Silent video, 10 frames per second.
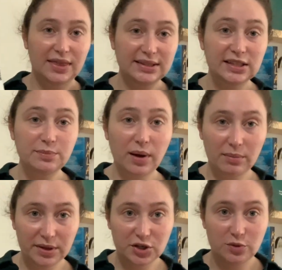This is
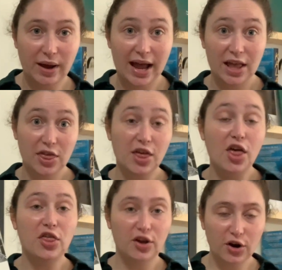published by The
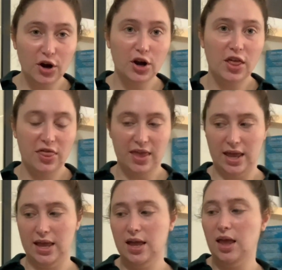Third
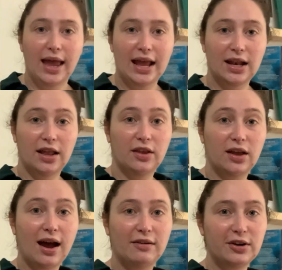Thing, and the
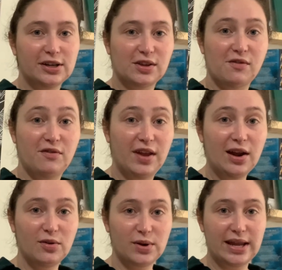cover is
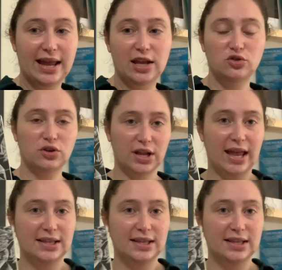very intricate.